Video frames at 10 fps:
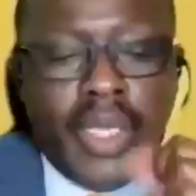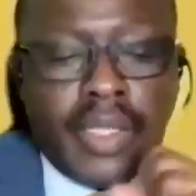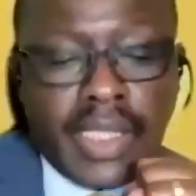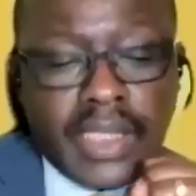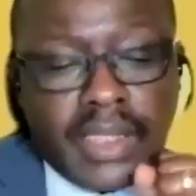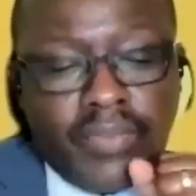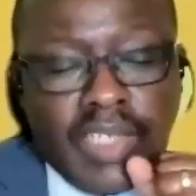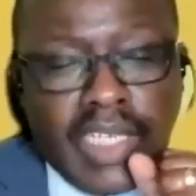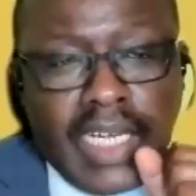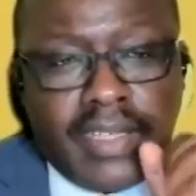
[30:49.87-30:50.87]
Thanks,
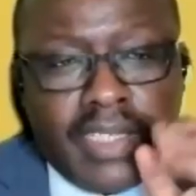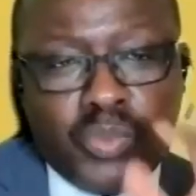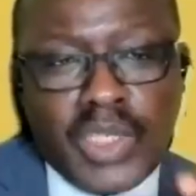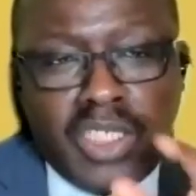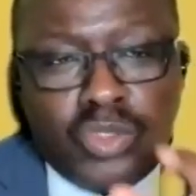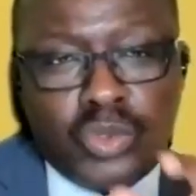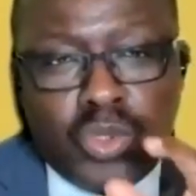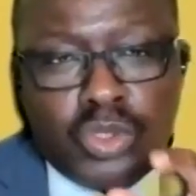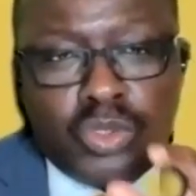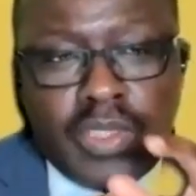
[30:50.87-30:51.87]
Evelyne. I think we need to
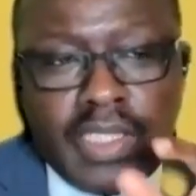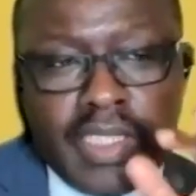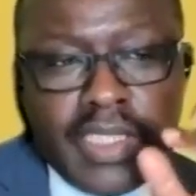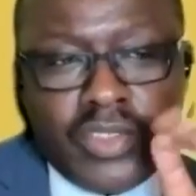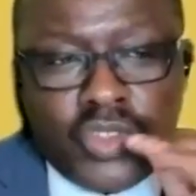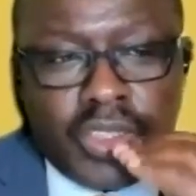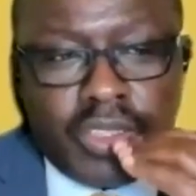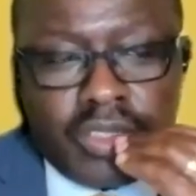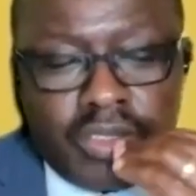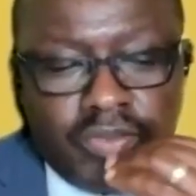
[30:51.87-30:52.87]
go to the uh,
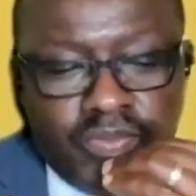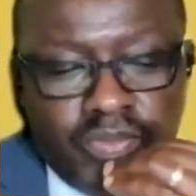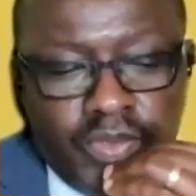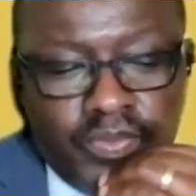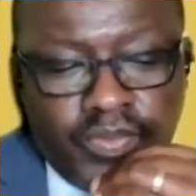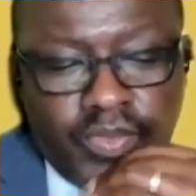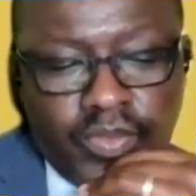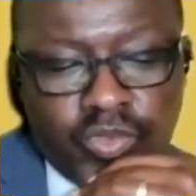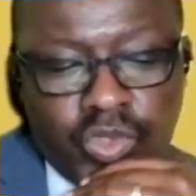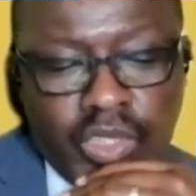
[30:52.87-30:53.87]
gist of, of,
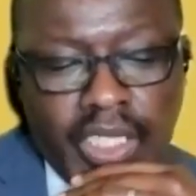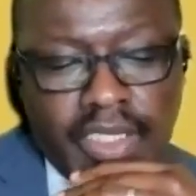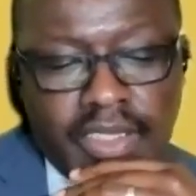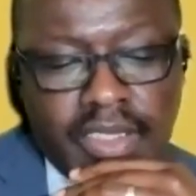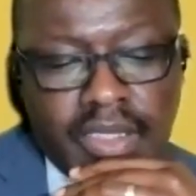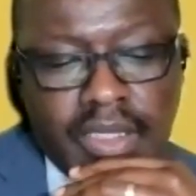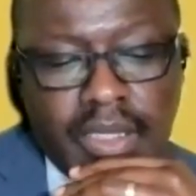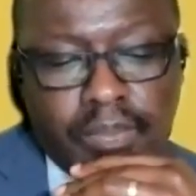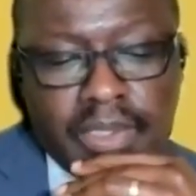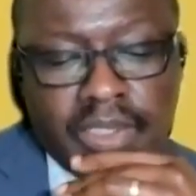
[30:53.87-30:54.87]
of today's uh,
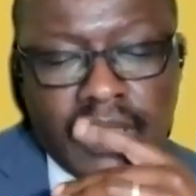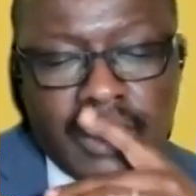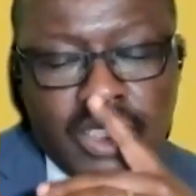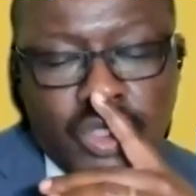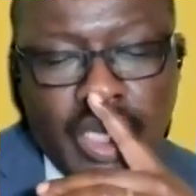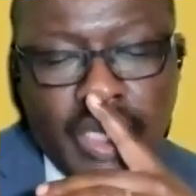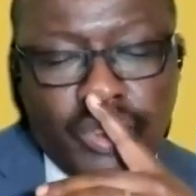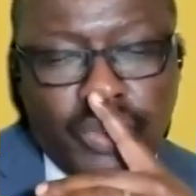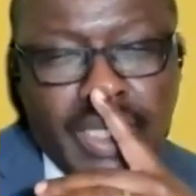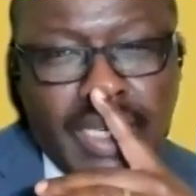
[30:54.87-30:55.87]
presentation. I don't
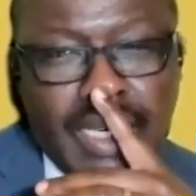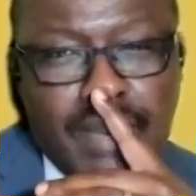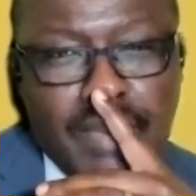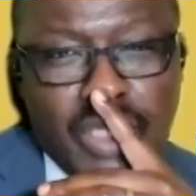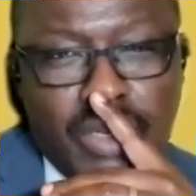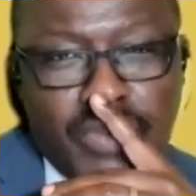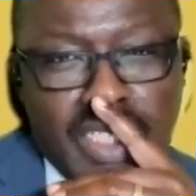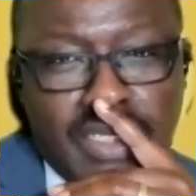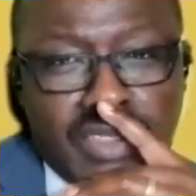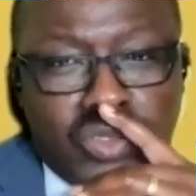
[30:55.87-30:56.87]
know whether, Rama, you have
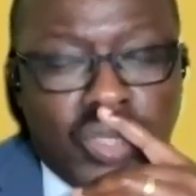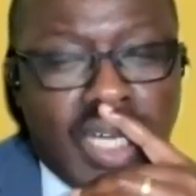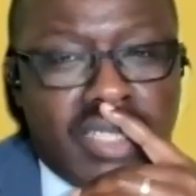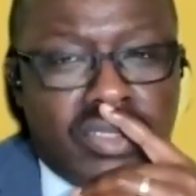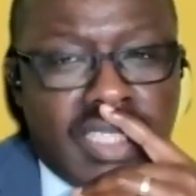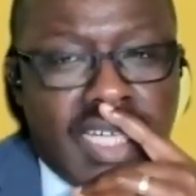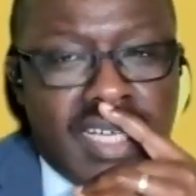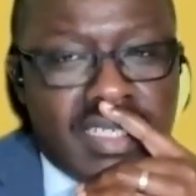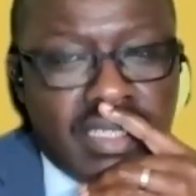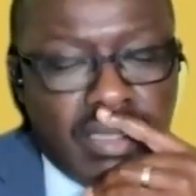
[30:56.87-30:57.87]
anything to add on that?